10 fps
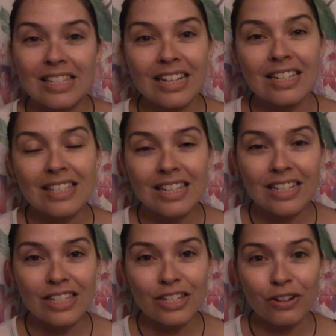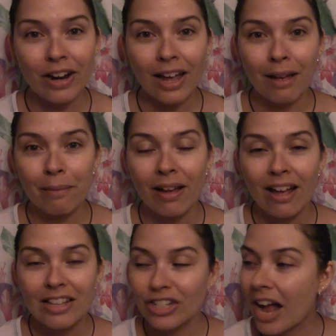sixth Instagram
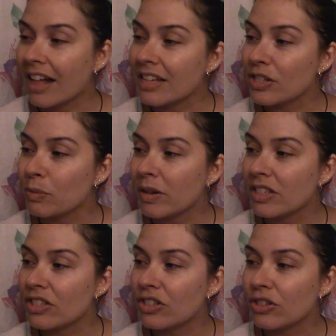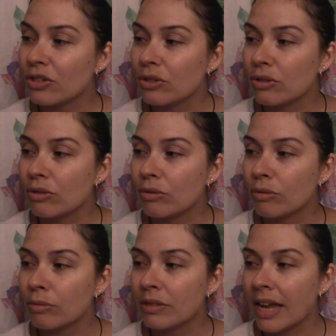challenge was
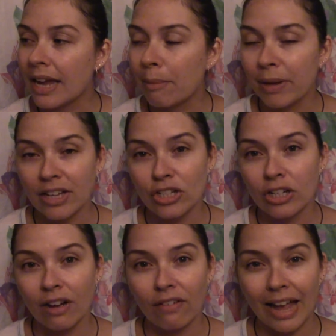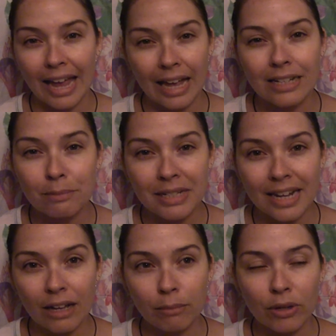to take a picture of a
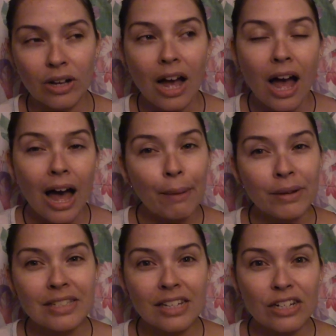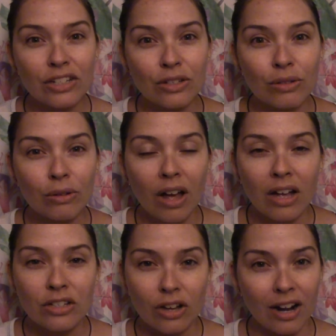hand-me-down book. I was going to do
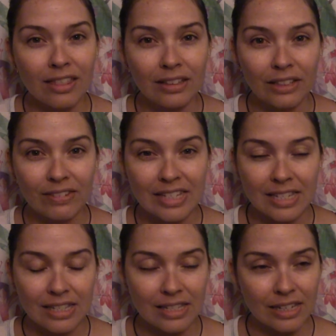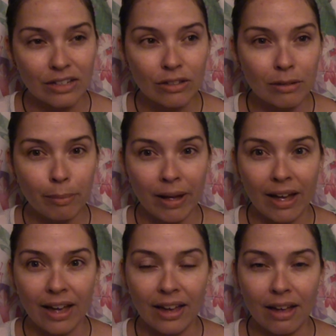Jonathan Livingston Seagull
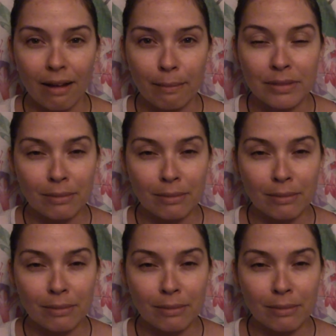by um,